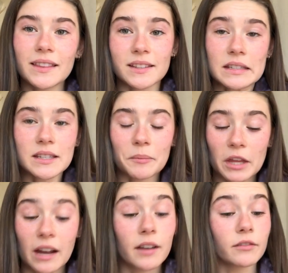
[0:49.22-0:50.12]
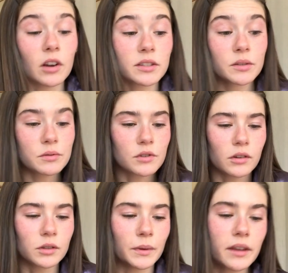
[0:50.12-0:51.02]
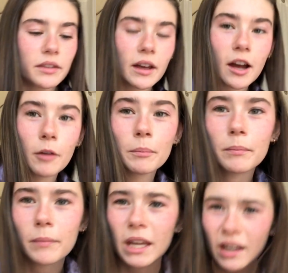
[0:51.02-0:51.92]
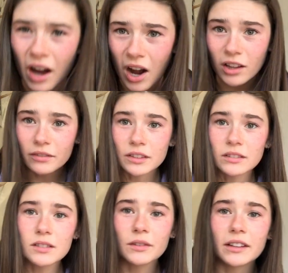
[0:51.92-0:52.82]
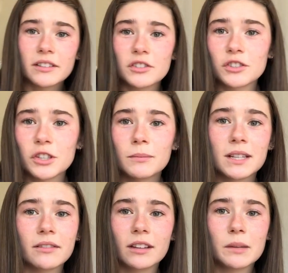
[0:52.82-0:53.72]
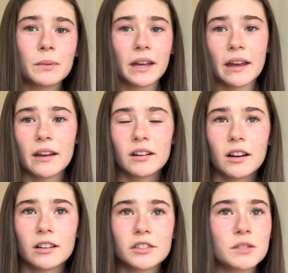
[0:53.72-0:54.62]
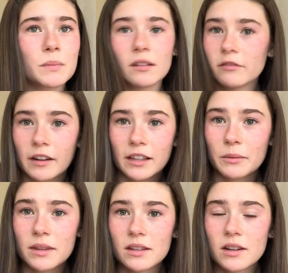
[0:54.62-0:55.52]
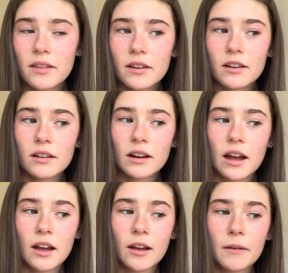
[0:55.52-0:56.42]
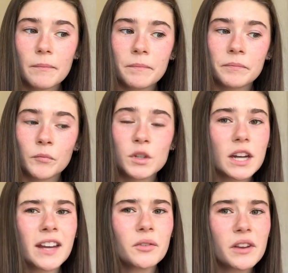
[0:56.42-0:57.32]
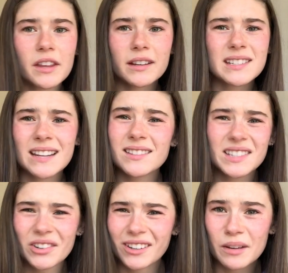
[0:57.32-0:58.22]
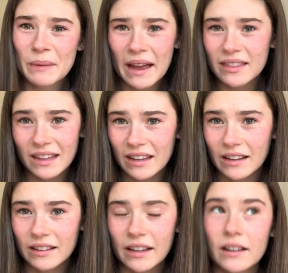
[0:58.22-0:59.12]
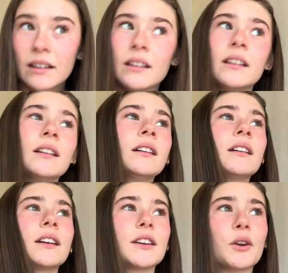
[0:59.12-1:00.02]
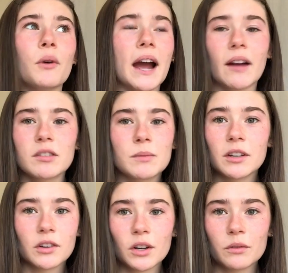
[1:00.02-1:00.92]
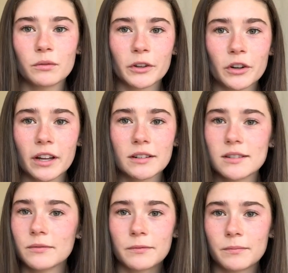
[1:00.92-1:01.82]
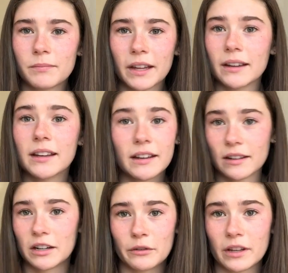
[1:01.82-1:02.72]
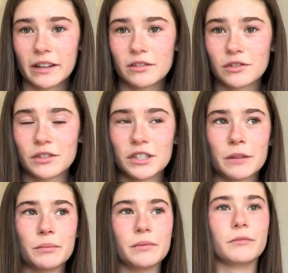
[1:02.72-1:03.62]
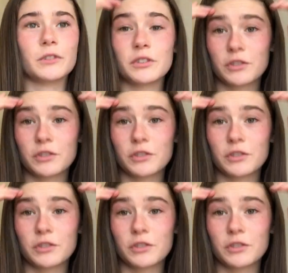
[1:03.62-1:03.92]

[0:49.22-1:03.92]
This is something I've also struggled with. Me and Oliver's relationship definitely began on just being friendly with each other, which I don't think is necessarily a bad thing. Like, you don't have to be good at flirting to like get in a relationship, for